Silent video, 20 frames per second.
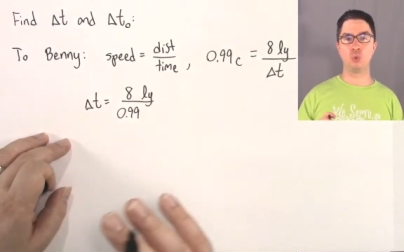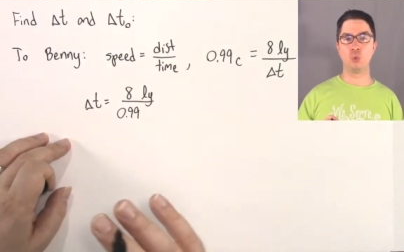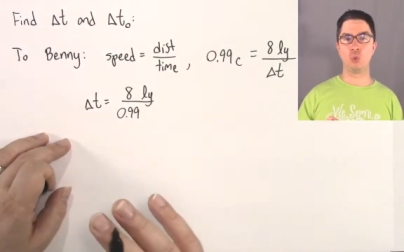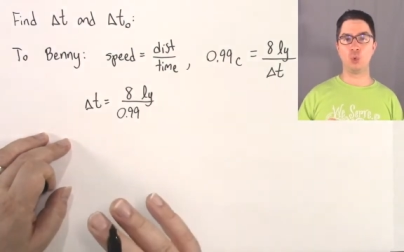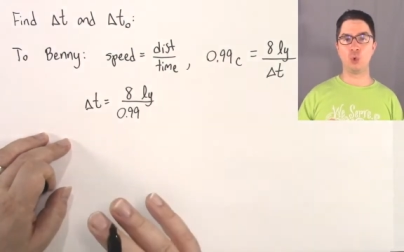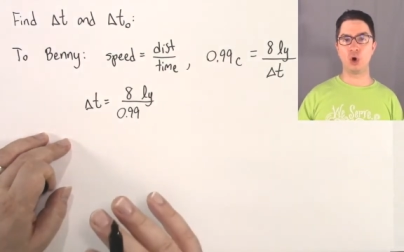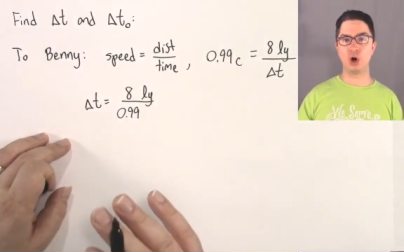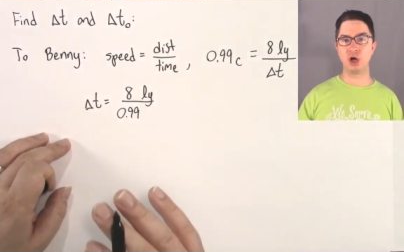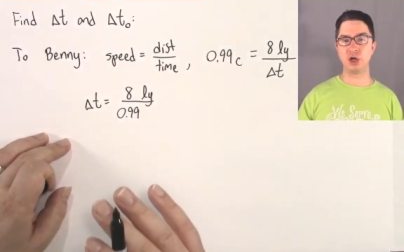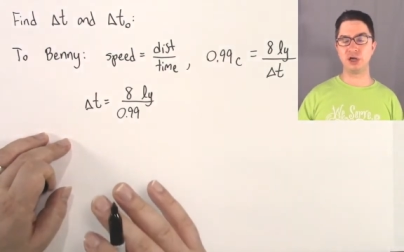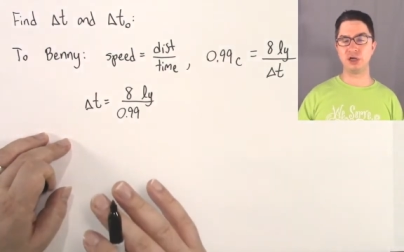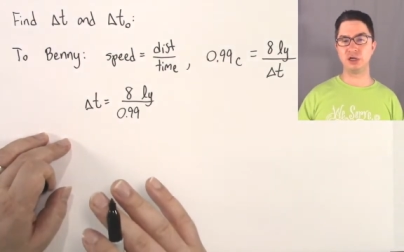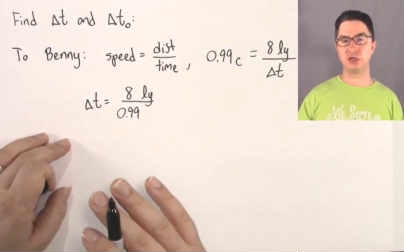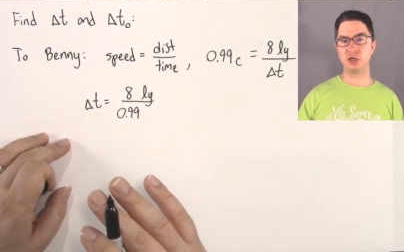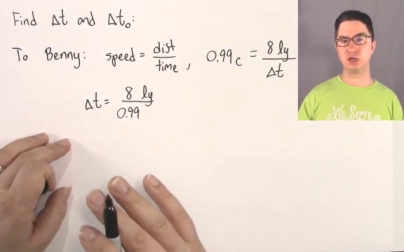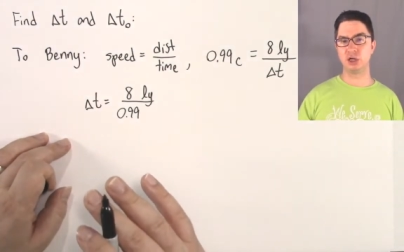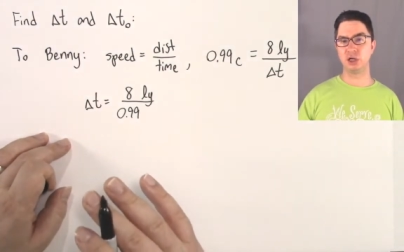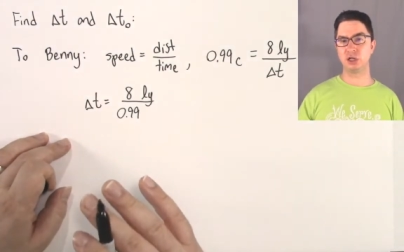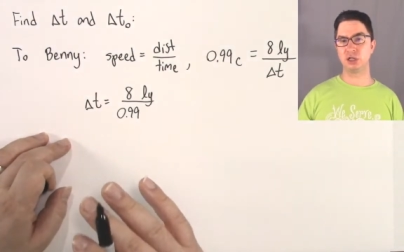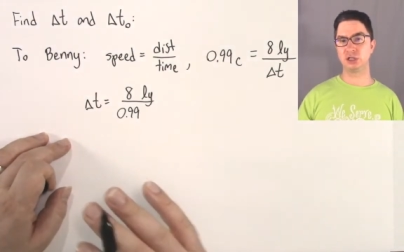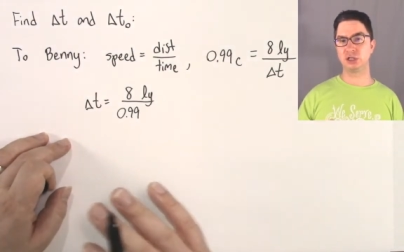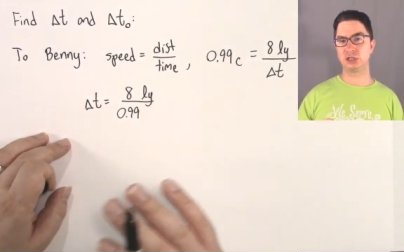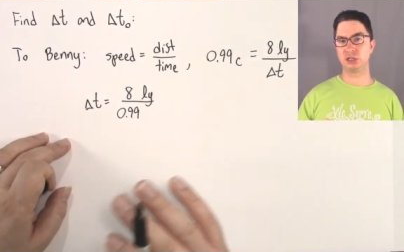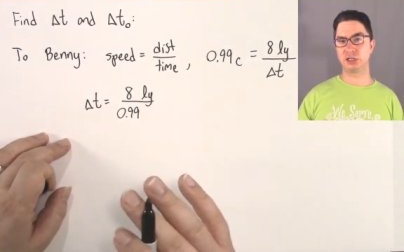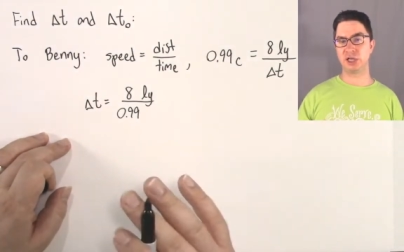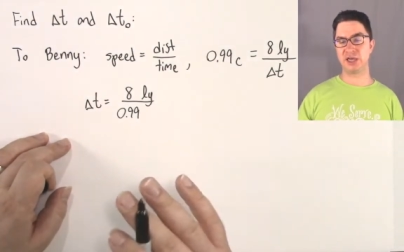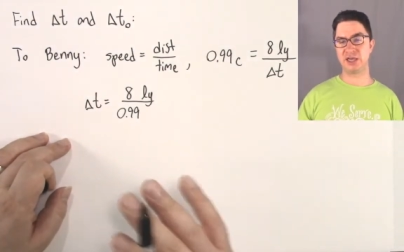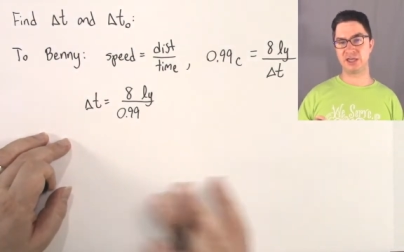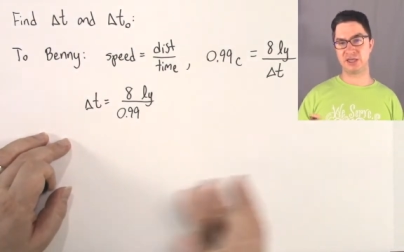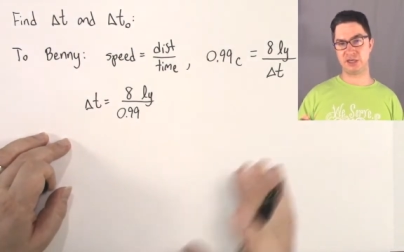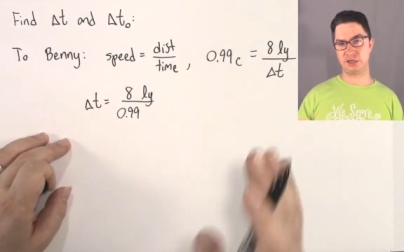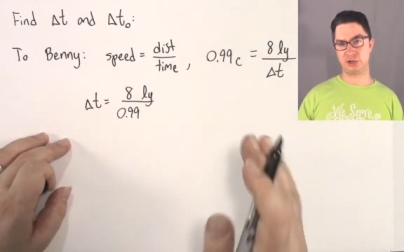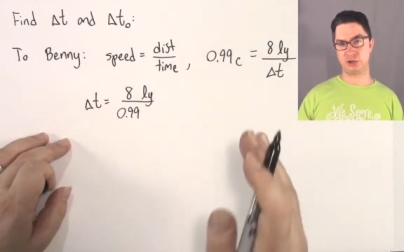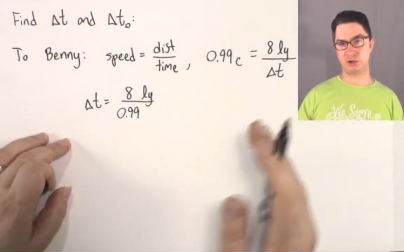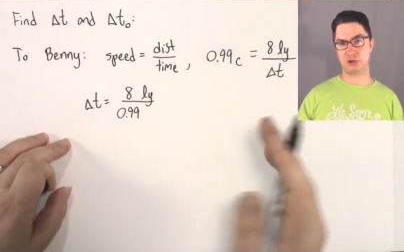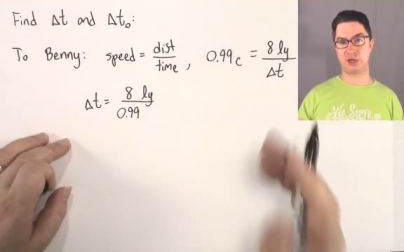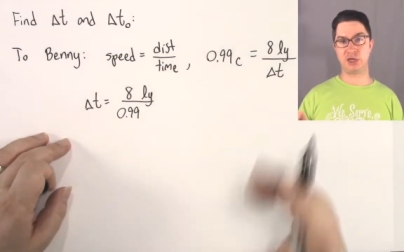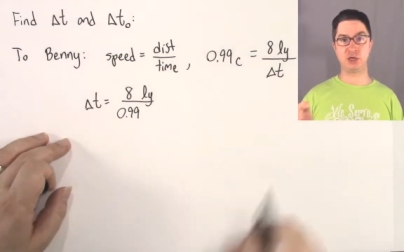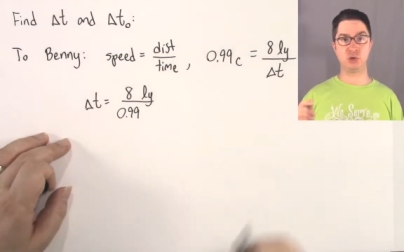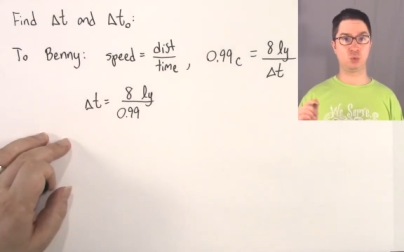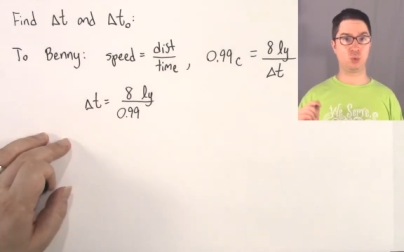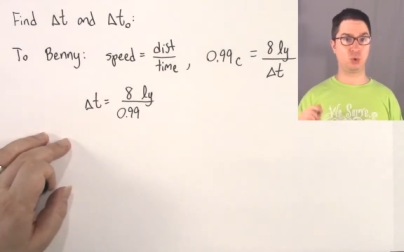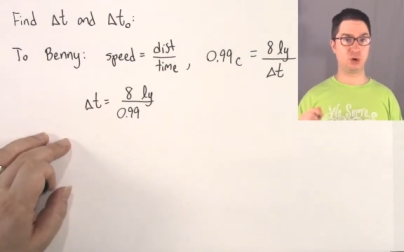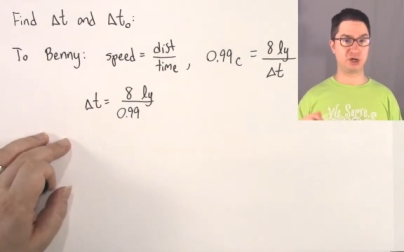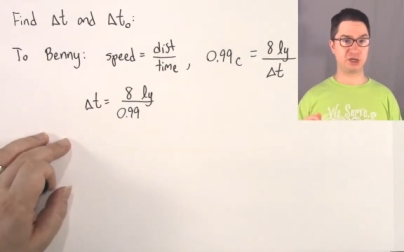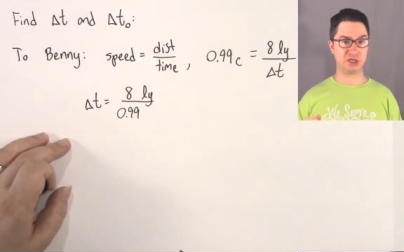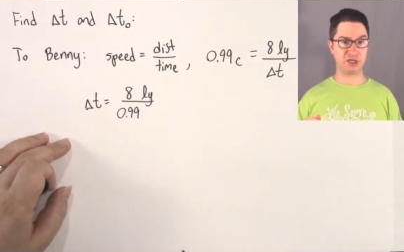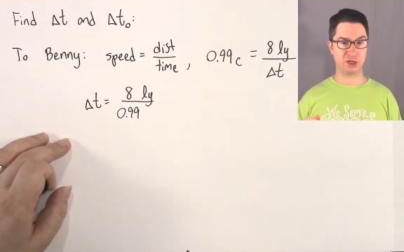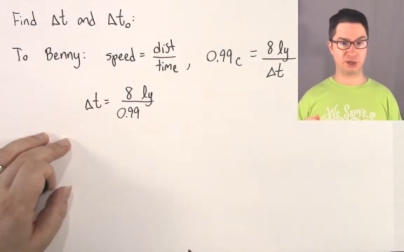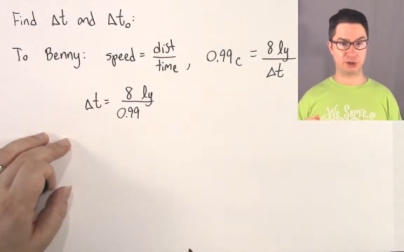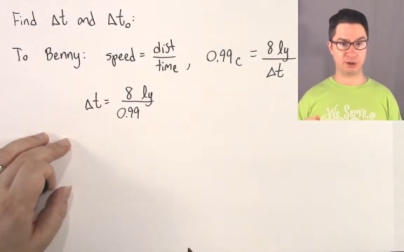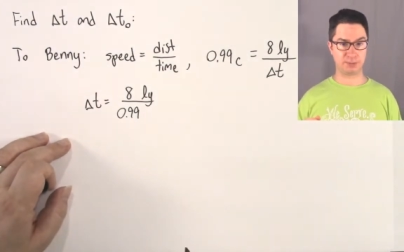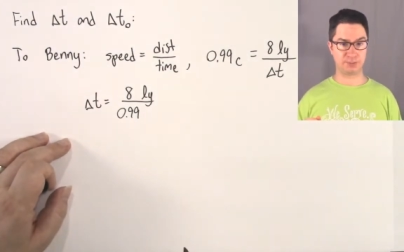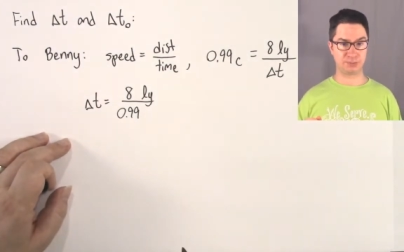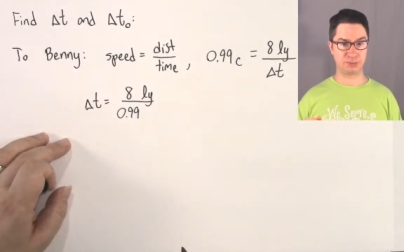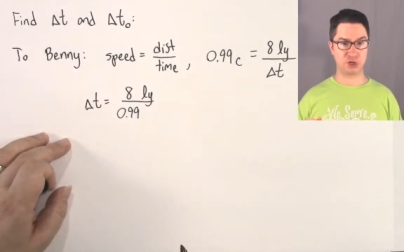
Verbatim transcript: one light year in one year.